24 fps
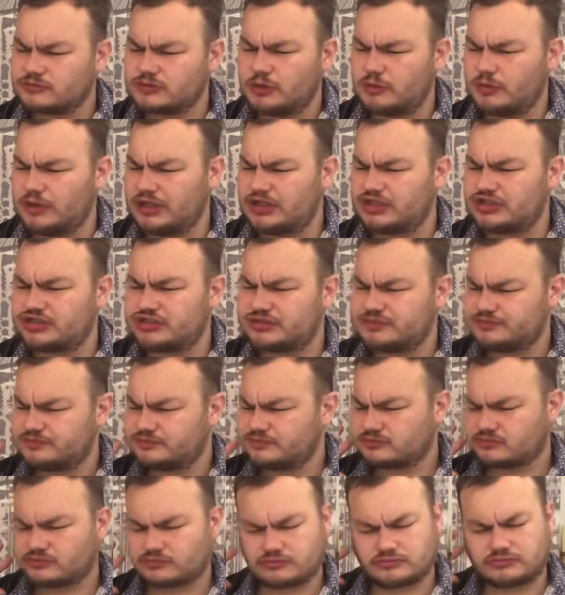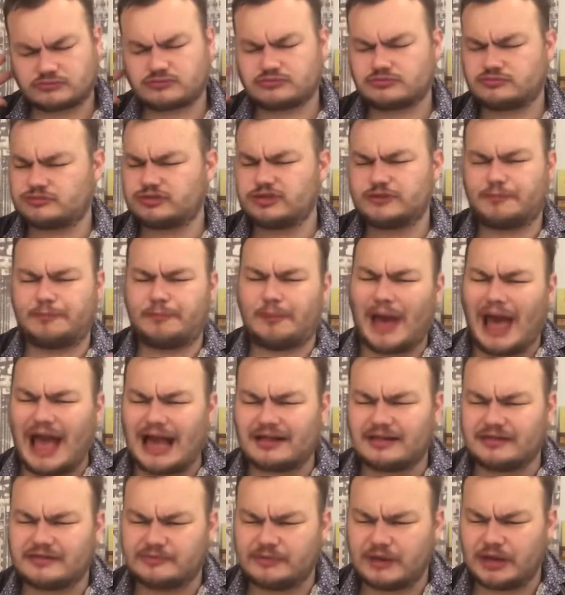which just
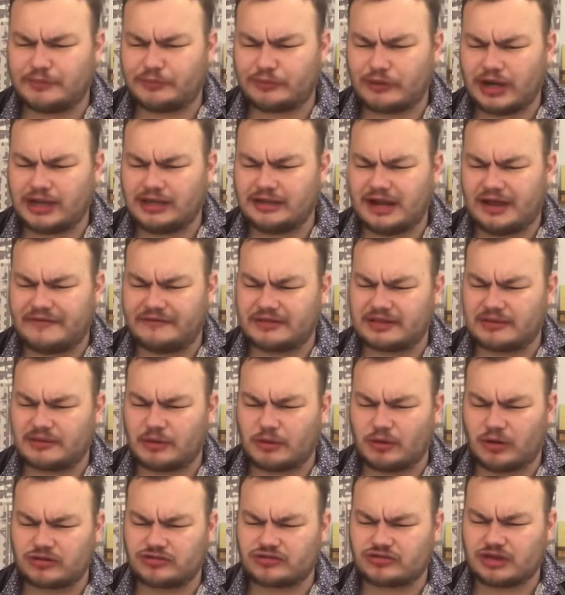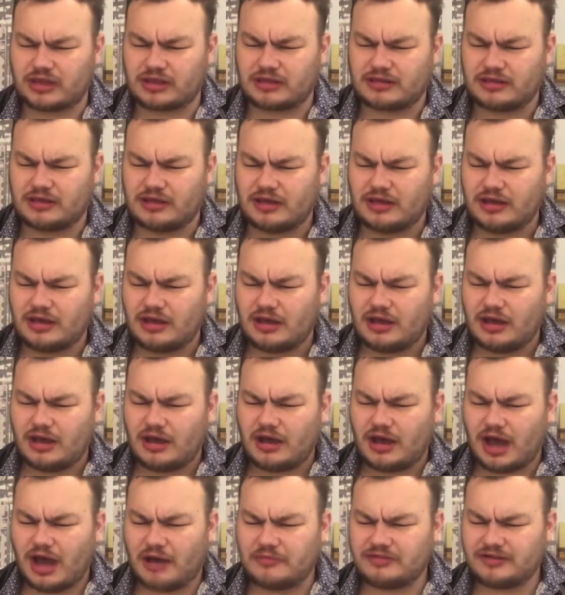baggles my brain. And every time I watch it,
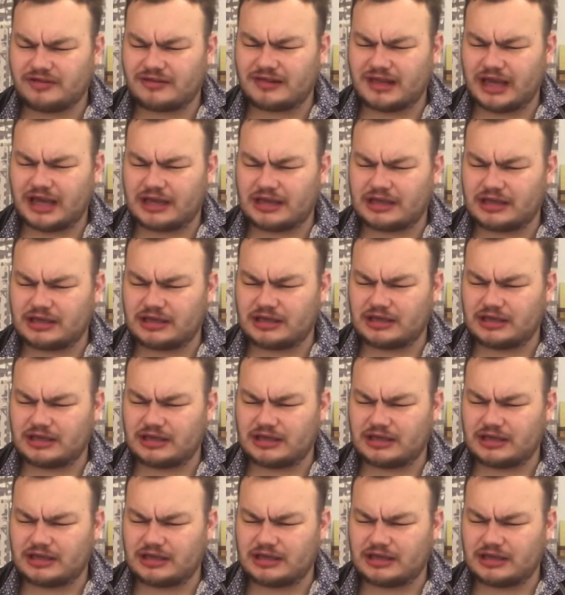I'm just like,